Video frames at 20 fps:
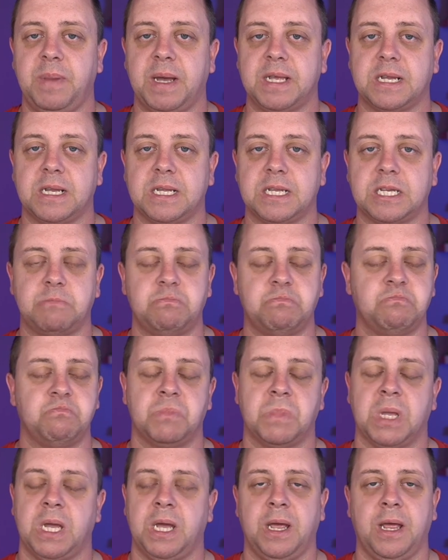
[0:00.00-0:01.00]
bezels,
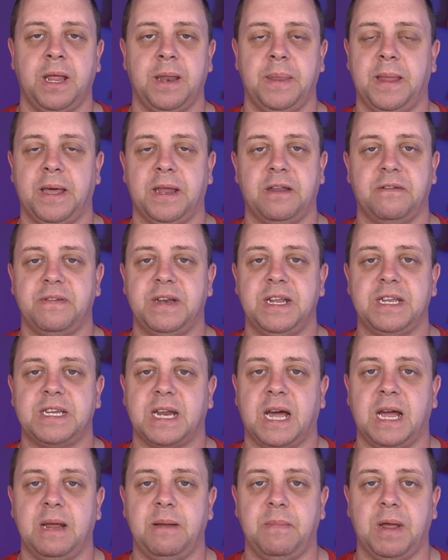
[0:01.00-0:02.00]
not of this
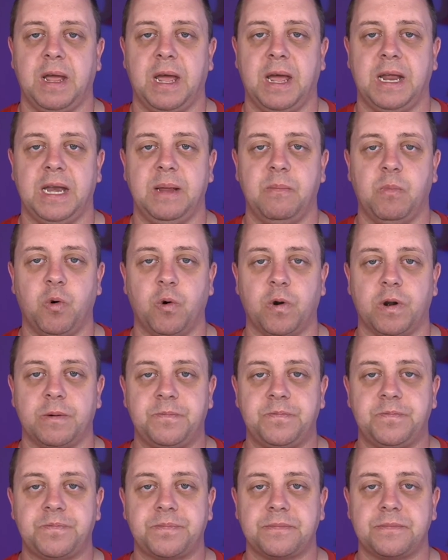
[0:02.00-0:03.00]
time anymore.
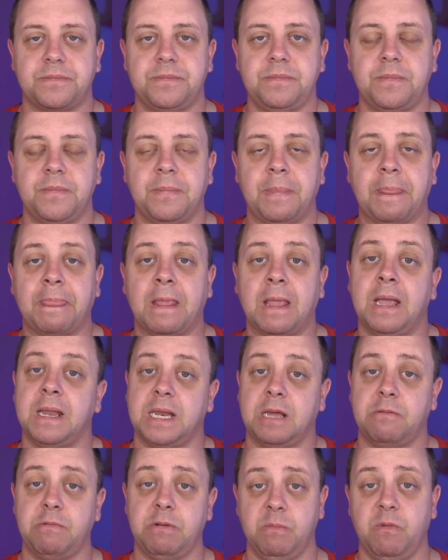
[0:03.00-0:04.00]

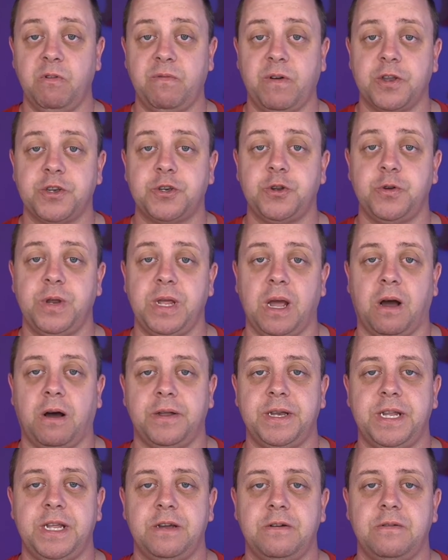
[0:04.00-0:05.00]
Then we move on to the
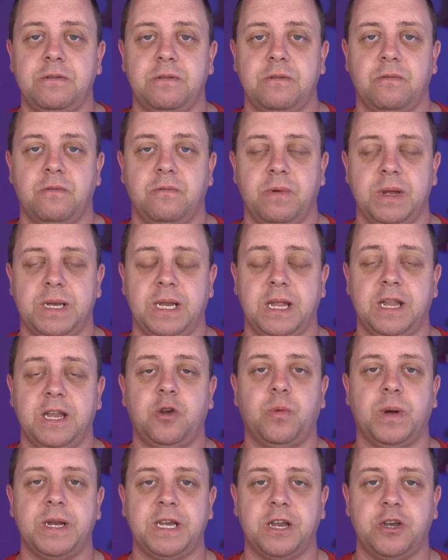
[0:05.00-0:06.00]
audio with the
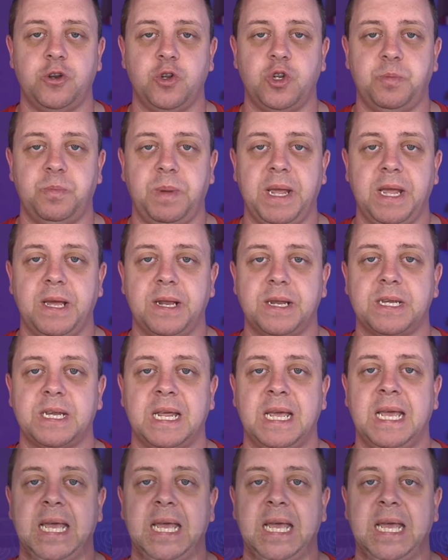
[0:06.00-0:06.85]
22 speakers.